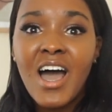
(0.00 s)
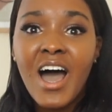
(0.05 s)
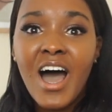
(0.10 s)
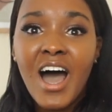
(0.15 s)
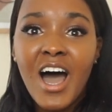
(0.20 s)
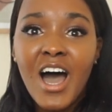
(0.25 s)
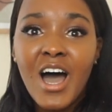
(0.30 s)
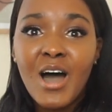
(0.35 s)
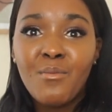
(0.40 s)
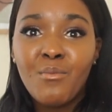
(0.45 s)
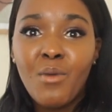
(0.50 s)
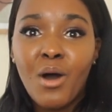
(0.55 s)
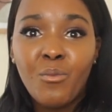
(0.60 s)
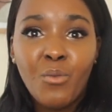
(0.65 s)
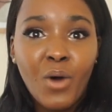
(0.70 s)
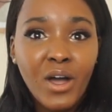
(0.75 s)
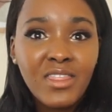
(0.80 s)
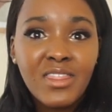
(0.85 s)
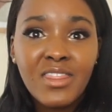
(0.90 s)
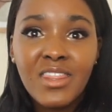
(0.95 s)
Um,
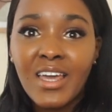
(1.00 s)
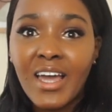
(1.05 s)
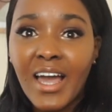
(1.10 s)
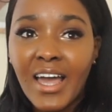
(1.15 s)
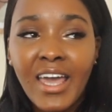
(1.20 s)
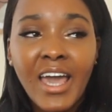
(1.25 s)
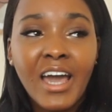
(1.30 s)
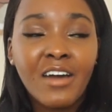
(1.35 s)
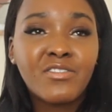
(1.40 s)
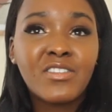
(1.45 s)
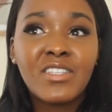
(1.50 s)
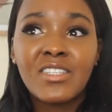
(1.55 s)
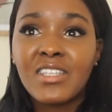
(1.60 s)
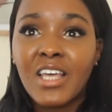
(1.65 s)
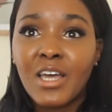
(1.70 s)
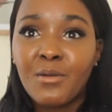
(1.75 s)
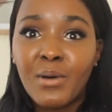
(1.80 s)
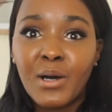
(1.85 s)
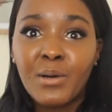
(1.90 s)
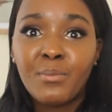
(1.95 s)
one thing I have to
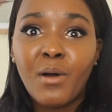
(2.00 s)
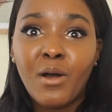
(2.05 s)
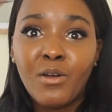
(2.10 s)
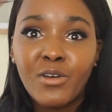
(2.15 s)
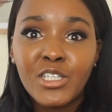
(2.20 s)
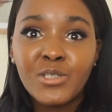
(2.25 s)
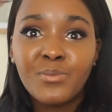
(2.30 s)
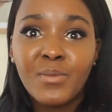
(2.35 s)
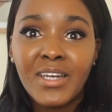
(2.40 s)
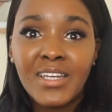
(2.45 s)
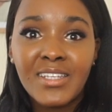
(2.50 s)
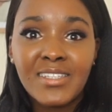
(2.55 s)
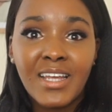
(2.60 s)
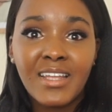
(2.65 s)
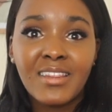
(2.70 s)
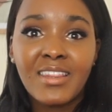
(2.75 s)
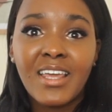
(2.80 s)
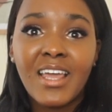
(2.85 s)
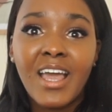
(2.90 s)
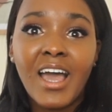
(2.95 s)
say about Polish men is
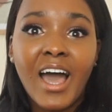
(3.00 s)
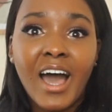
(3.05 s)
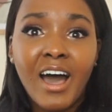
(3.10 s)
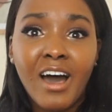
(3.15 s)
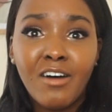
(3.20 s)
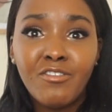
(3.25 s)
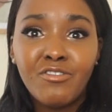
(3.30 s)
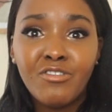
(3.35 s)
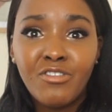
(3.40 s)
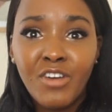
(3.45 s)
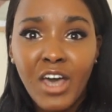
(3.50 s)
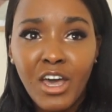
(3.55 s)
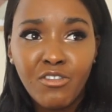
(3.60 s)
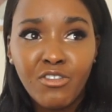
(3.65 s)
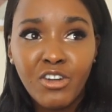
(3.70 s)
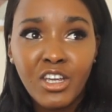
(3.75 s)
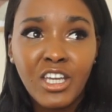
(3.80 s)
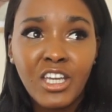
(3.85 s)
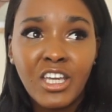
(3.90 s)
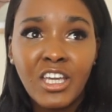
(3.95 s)
that they are
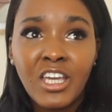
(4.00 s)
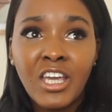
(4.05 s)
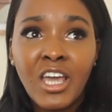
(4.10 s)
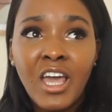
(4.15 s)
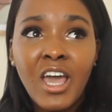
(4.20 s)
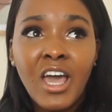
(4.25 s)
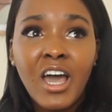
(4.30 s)
very,